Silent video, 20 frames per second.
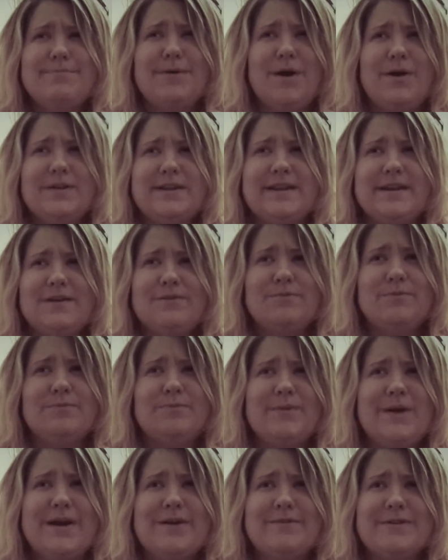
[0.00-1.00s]
But then I won't
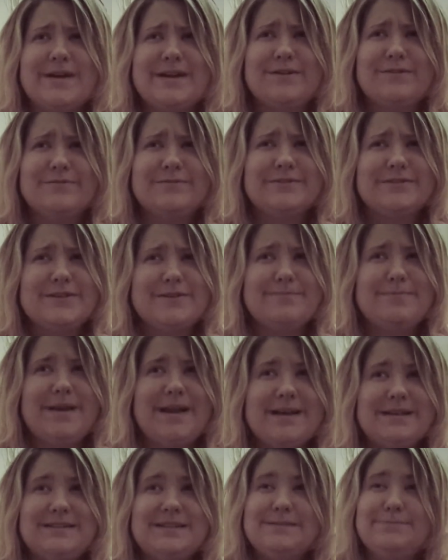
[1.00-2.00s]
wear it in other certain
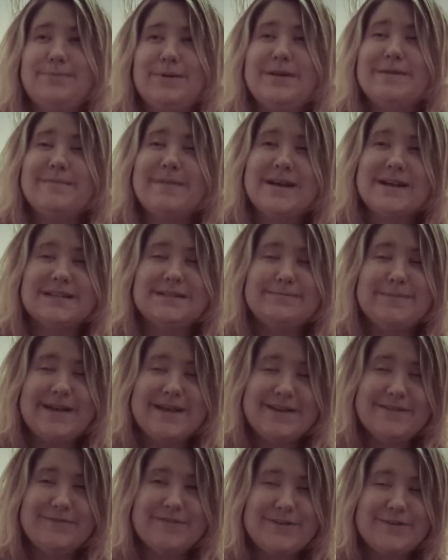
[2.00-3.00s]
places. But it makes
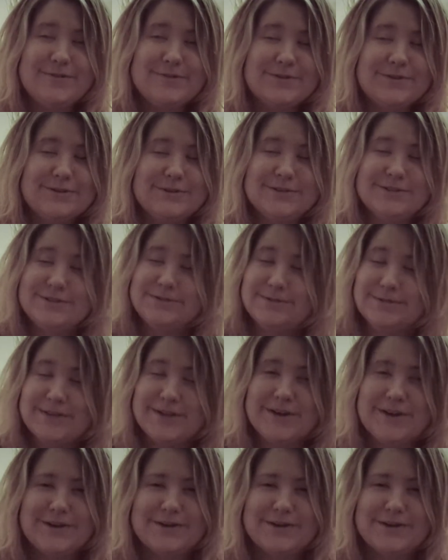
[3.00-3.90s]
me feel good. So.